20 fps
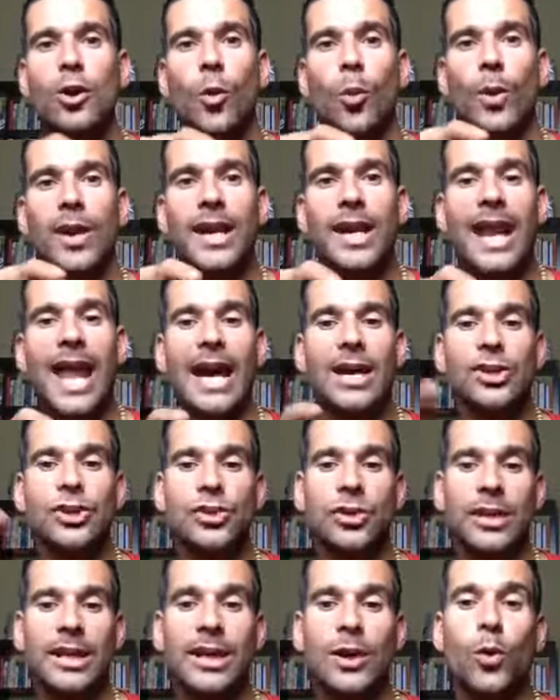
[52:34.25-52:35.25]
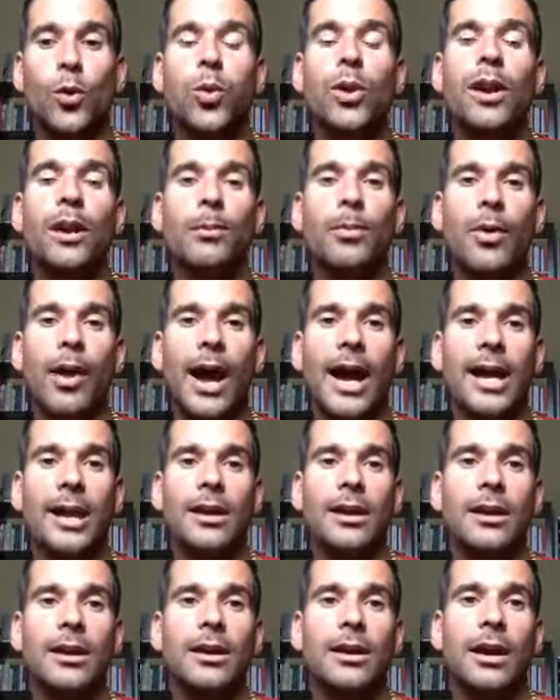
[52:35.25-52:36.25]
we can actually equilibrate
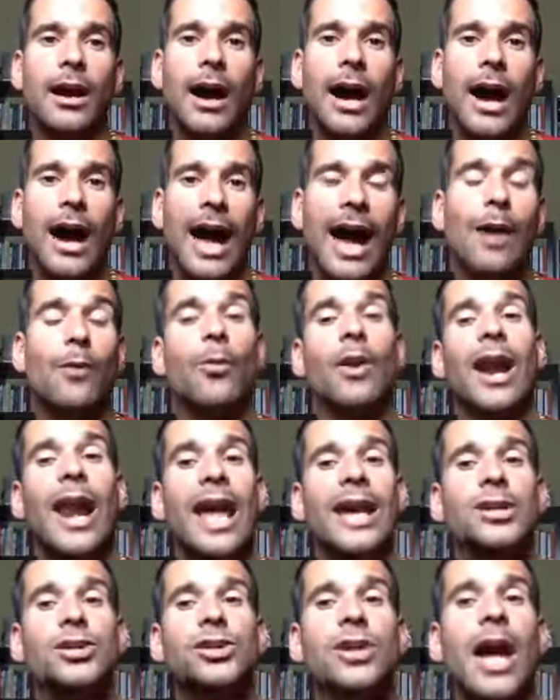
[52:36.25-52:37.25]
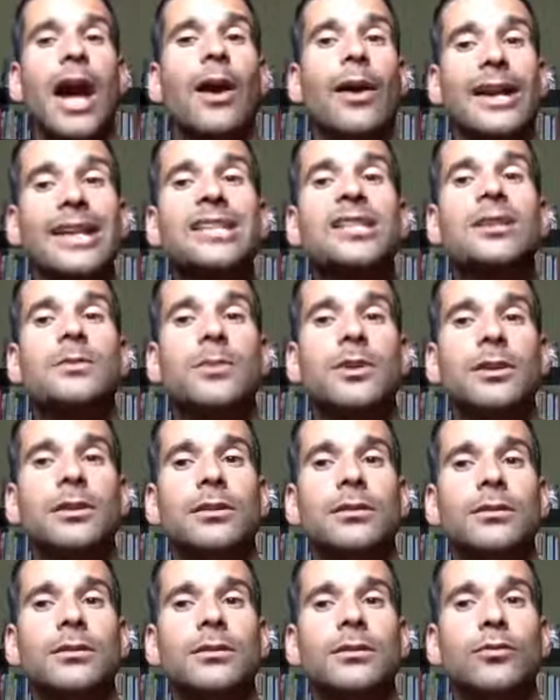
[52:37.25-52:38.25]
our intimate,